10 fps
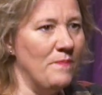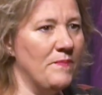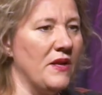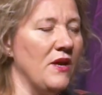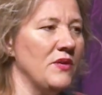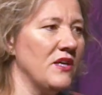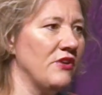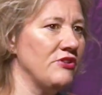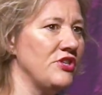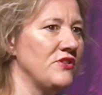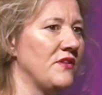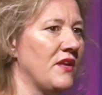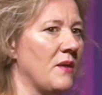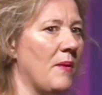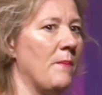But I would encourage you to
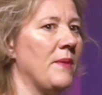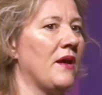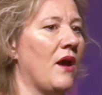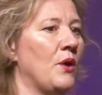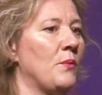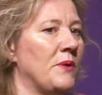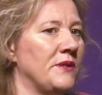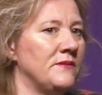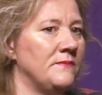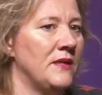think about being open.